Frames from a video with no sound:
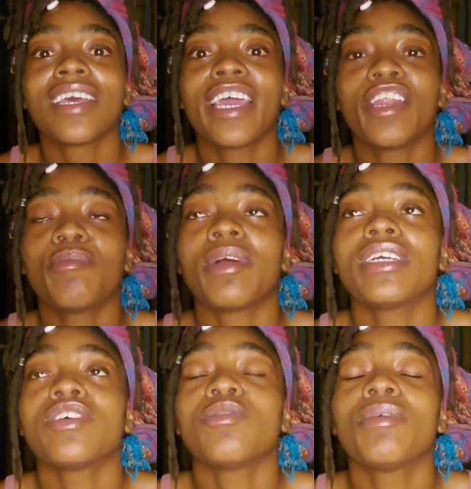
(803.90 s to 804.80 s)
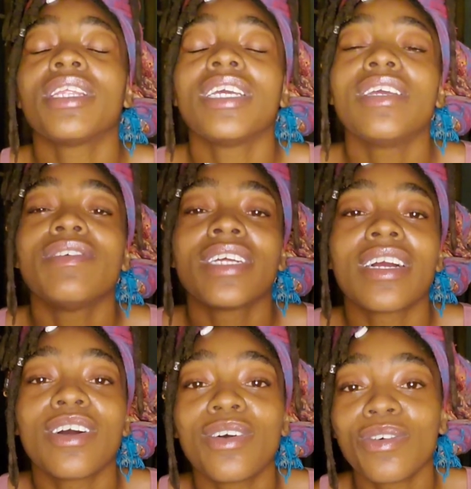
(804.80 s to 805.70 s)
And a person who believes their
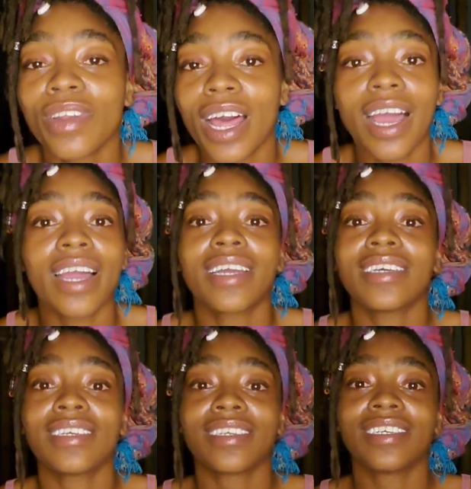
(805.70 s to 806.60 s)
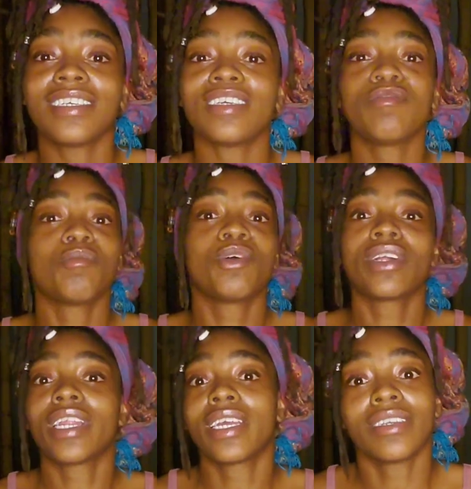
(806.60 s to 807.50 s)
own lies is even more
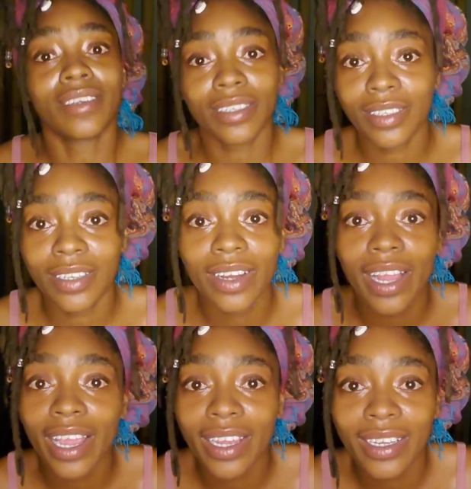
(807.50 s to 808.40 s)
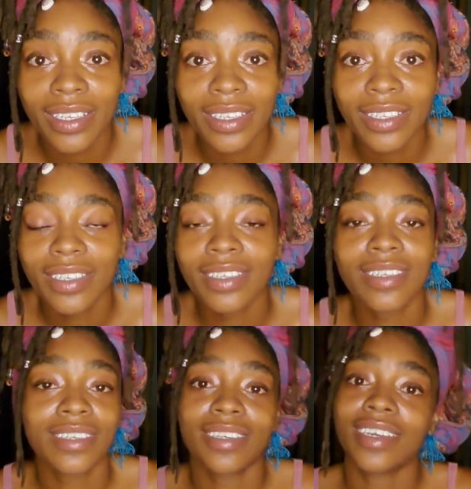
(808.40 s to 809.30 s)
dangerous, okay?
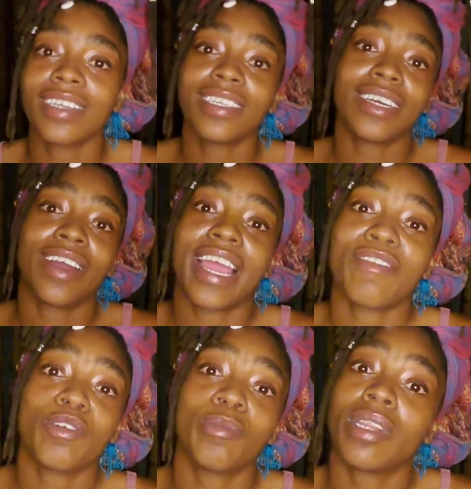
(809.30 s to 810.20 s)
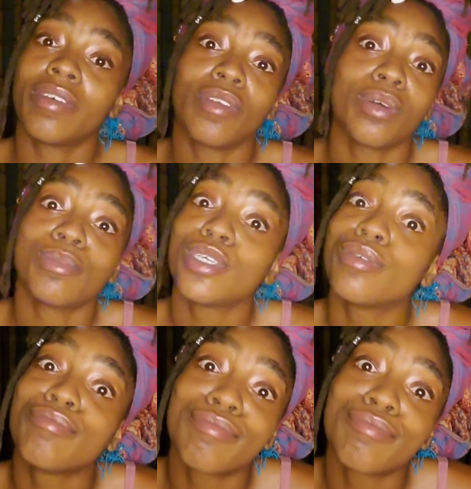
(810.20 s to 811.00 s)
Because they'll have you believing them too.